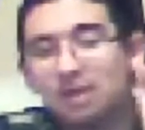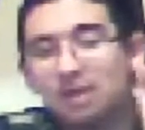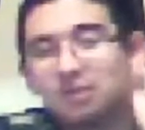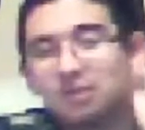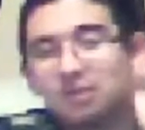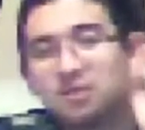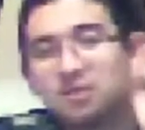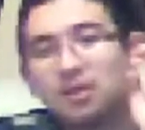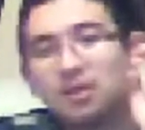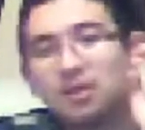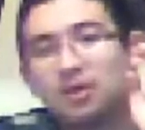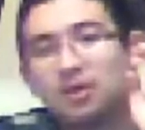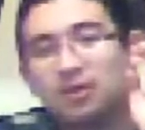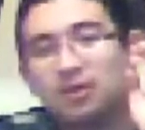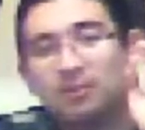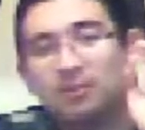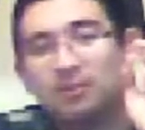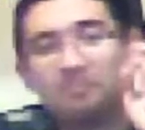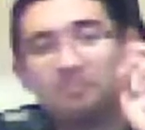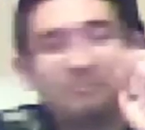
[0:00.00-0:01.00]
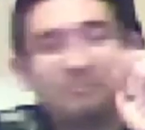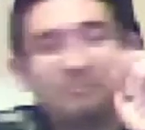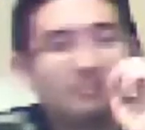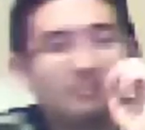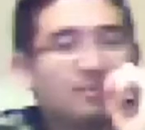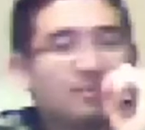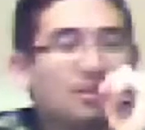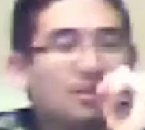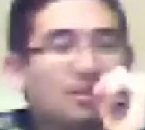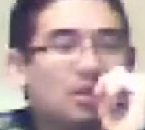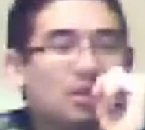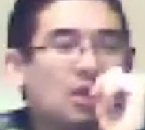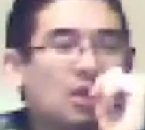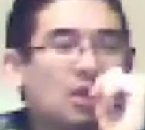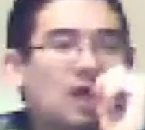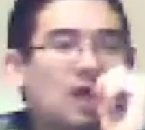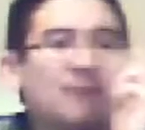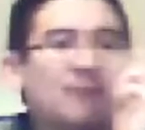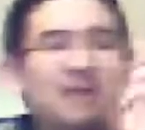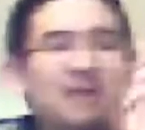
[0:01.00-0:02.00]
So
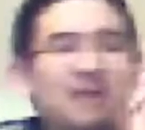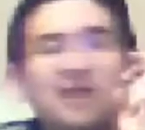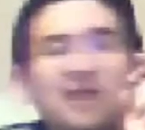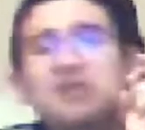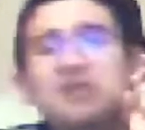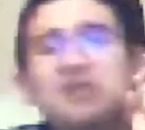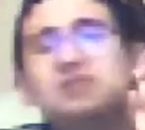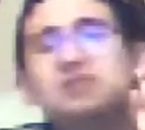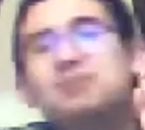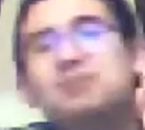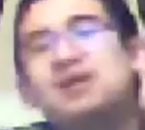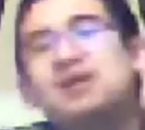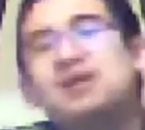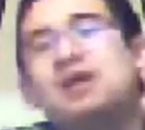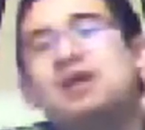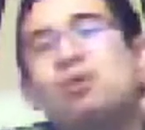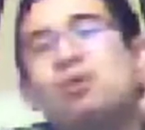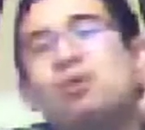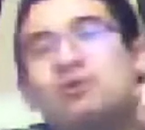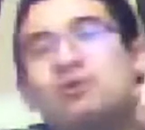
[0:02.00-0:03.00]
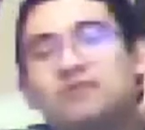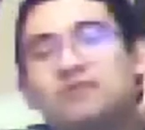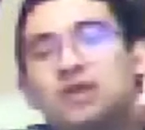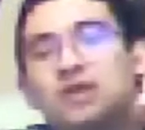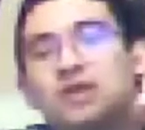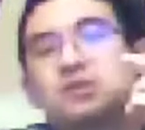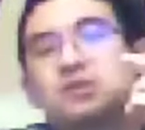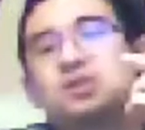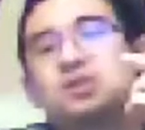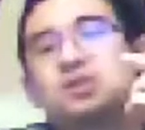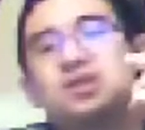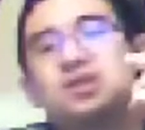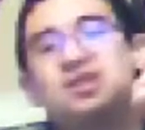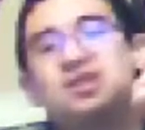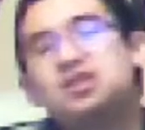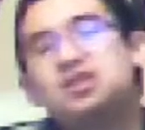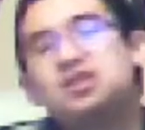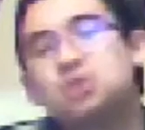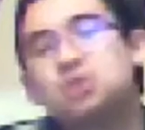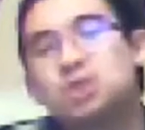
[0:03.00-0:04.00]
I'm planning to play that one first because I
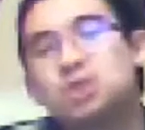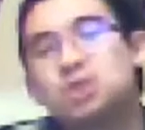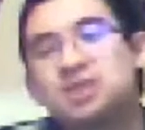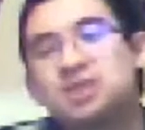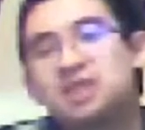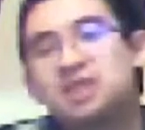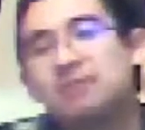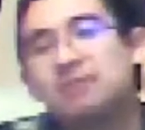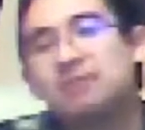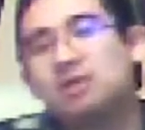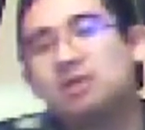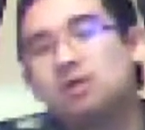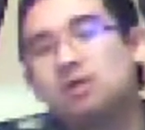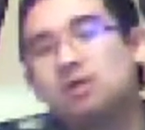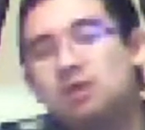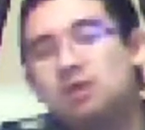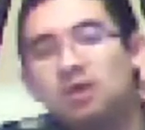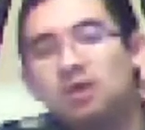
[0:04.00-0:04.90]
did enjoy the demo,